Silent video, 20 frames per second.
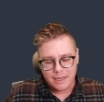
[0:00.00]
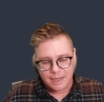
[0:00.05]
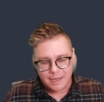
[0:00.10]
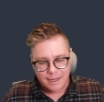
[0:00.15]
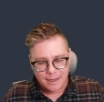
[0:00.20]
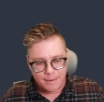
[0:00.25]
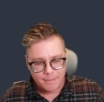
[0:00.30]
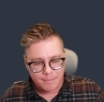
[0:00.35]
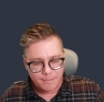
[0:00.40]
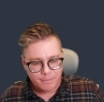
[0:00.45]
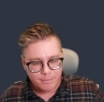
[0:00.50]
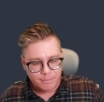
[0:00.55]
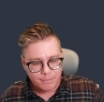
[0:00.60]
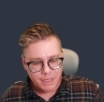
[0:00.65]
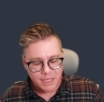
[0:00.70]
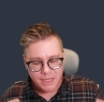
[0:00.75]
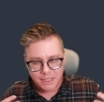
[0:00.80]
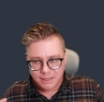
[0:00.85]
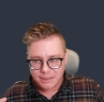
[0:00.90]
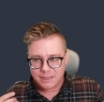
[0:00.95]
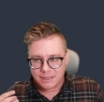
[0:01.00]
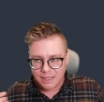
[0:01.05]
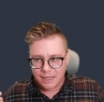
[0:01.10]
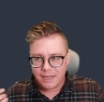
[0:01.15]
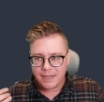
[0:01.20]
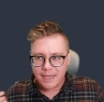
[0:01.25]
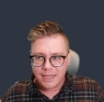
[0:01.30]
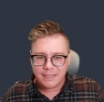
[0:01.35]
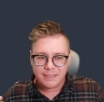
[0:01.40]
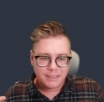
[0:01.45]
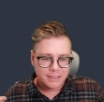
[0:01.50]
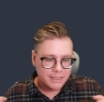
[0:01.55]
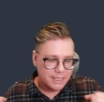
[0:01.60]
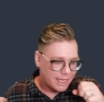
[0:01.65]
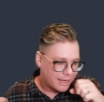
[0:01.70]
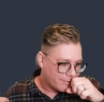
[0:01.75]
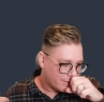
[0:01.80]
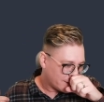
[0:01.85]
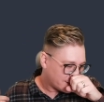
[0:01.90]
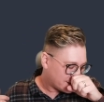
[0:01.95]
But this is, again, just
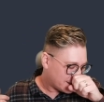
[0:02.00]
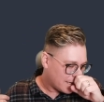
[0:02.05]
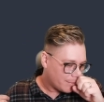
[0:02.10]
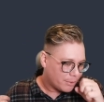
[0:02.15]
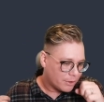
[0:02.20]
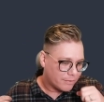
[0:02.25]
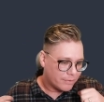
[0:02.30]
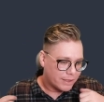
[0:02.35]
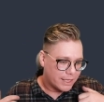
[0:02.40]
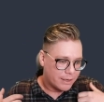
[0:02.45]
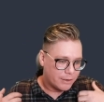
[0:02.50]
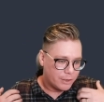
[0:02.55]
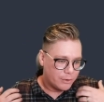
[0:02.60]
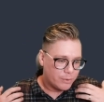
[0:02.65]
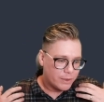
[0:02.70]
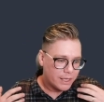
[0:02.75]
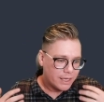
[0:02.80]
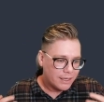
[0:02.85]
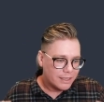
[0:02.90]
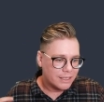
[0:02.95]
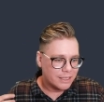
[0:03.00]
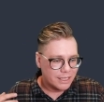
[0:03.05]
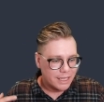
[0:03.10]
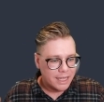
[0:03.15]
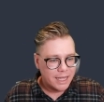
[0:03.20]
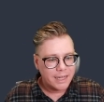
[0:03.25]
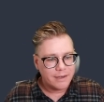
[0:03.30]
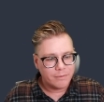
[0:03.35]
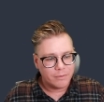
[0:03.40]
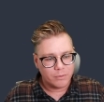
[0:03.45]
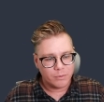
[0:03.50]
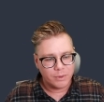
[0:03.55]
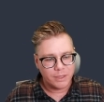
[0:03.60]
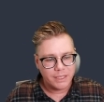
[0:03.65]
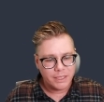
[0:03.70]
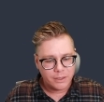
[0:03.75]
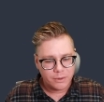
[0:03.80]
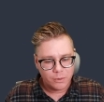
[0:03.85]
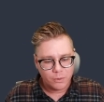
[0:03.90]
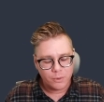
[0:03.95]
kind of an example of like, you get a lot of
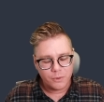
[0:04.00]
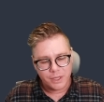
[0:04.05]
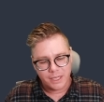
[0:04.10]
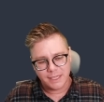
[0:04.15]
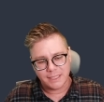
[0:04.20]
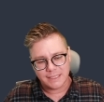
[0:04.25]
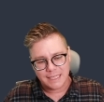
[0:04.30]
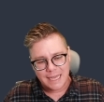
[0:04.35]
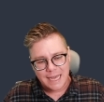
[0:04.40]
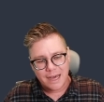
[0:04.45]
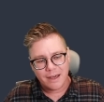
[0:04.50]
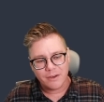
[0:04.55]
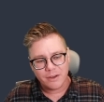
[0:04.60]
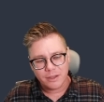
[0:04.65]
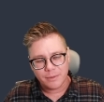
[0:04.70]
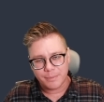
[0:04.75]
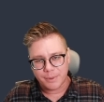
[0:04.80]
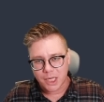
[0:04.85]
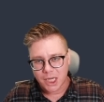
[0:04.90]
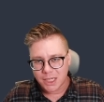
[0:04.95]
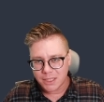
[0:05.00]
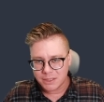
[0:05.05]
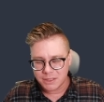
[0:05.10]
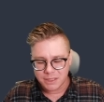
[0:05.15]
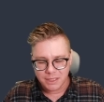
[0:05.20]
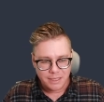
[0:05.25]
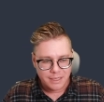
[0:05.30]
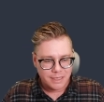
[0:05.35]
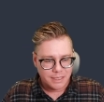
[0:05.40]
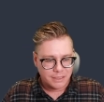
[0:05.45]
really cool things out of the box